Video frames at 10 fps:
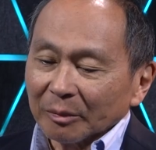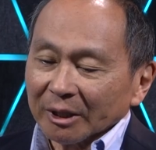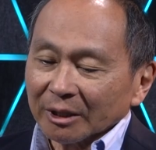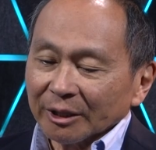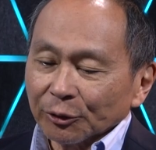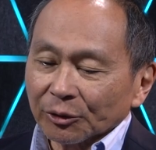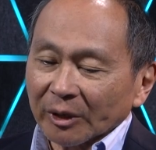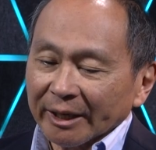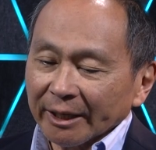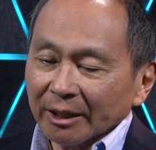But in
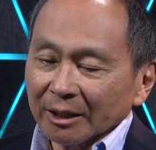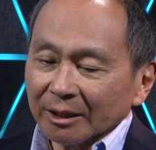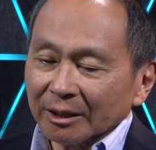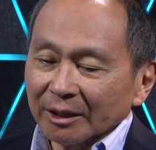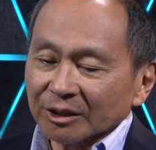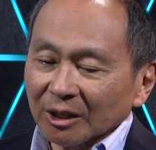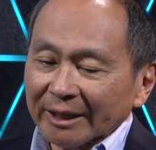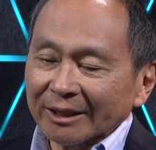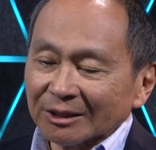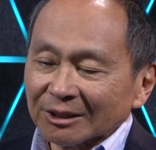Ukraine, uh, it's a
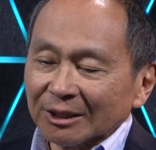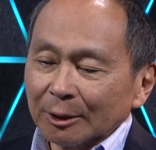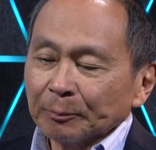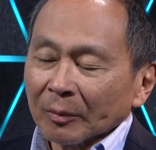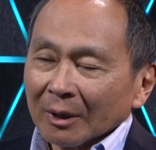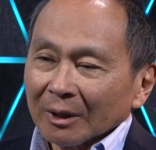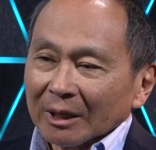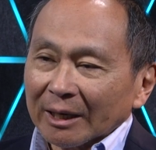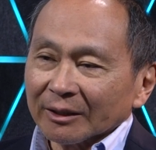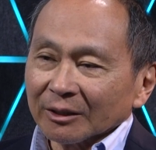legacy
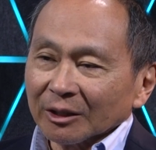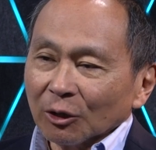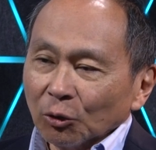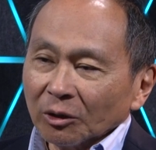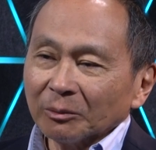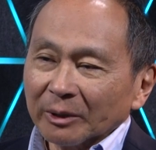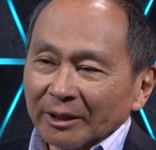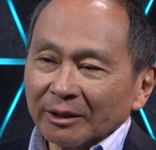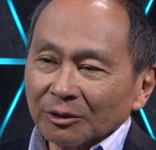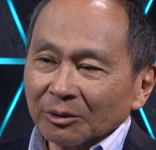I think the only
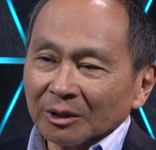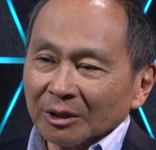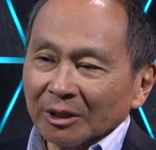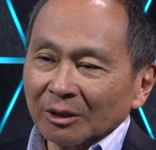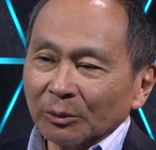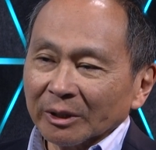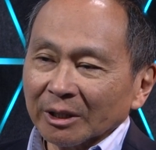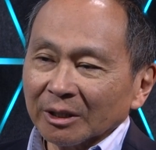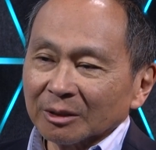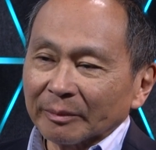way that you can deal with
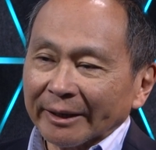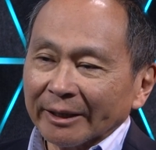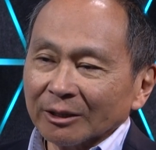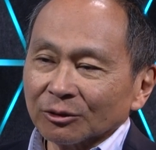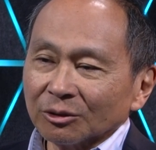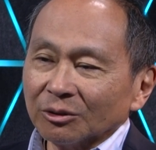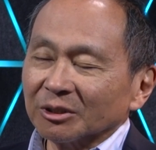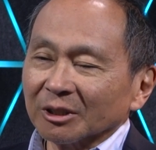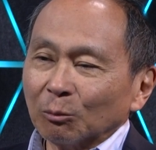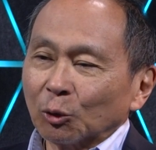it is by
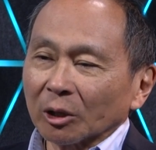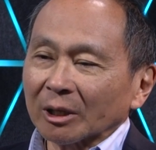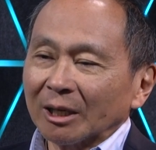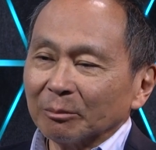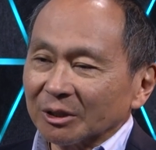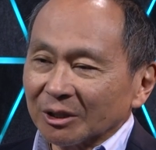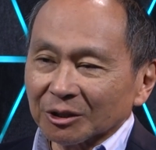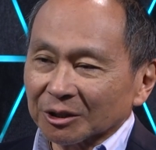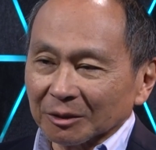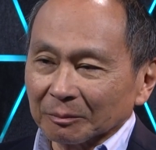introducing more
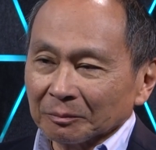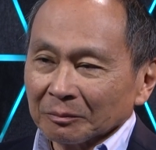competition.